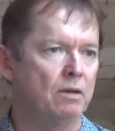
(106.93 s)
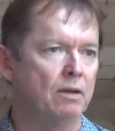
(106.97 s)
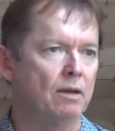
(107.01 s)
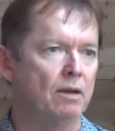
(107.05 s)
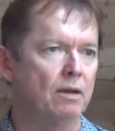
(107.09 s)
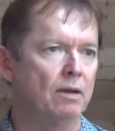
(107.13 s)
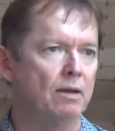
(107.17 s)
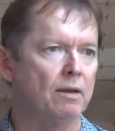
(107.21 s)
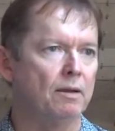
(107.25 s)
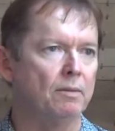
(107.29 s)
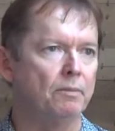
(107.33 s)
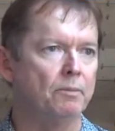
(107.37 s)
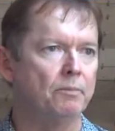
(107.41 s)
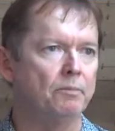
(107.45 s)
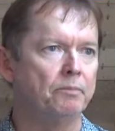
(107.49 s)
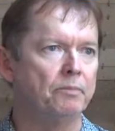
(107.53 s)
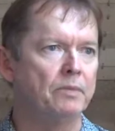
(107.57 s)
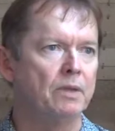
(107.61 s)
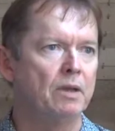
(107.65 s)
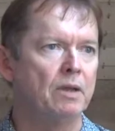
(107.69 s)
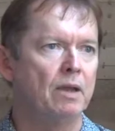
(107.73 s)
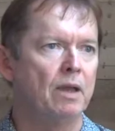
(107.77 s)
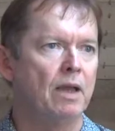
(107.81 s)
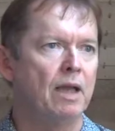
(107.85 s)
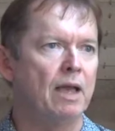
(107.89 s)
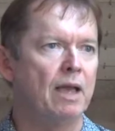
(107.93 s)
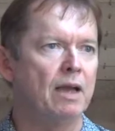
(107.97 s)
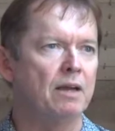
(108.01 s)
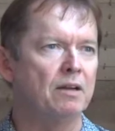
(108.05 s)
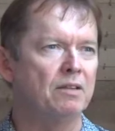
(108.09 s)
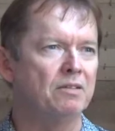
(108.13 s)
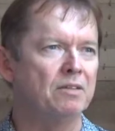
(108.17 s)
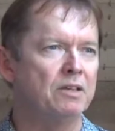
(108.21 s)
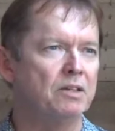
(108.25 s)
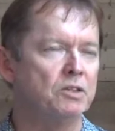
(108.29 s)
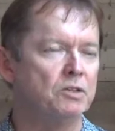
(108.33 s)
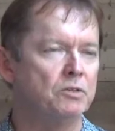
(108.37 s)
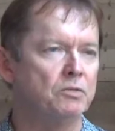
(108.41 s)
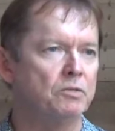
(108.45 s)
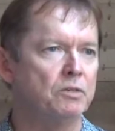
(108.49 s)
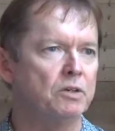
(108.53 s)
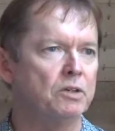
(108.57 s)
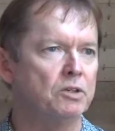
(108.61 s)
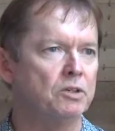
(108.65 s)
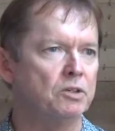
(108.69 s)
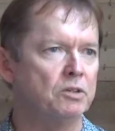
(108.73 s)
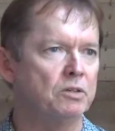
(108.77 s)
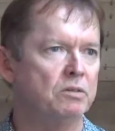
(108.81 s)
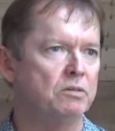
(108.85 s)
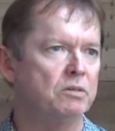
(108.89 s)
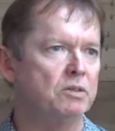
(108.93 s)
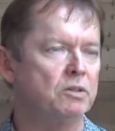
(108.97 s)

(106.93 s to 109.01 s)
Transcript: How do these fish